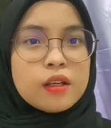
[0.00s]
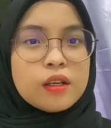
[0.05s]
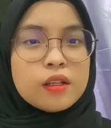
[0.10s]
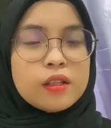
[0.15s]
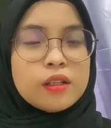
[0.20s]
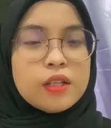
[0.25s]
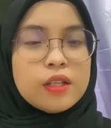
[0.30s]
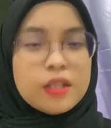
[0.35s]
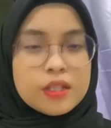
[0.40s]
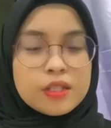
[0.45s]

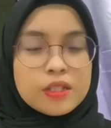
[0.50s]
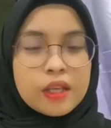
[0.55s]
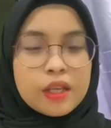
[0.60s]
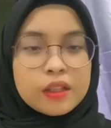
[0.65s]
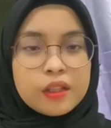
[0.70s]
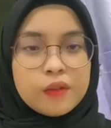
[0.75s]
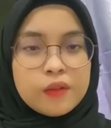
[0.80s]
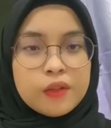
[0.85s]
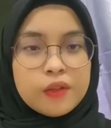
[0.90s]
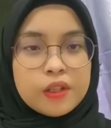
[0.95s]
these
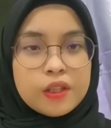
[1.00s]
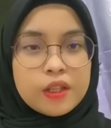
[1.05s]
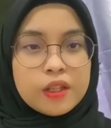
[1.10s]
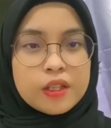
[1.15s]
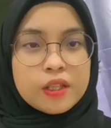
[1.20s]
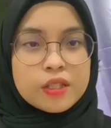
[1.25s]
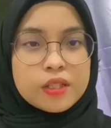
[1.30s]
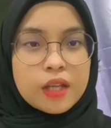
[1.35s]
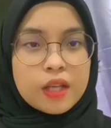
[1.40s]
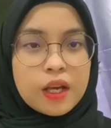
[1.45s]

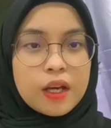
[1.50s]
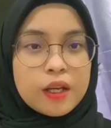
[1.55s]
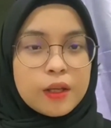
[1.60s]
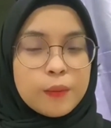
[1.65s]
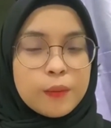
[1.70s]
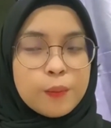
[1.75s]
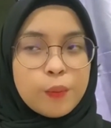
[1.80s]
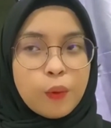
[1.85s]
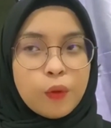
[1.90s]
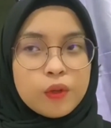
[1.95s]
activities are
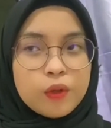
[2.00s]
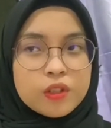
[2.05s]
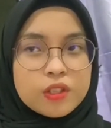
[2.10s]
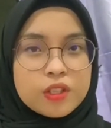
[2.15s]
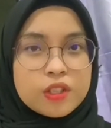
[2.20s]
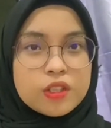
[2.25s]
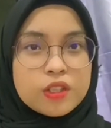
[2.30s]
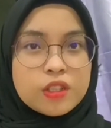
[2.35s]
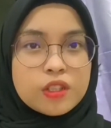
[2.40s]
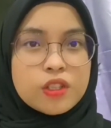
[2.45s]

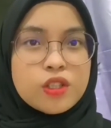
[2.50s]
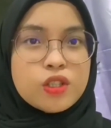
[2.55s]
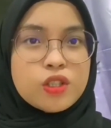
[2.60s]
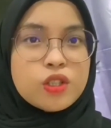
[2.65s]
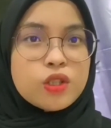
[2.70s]
important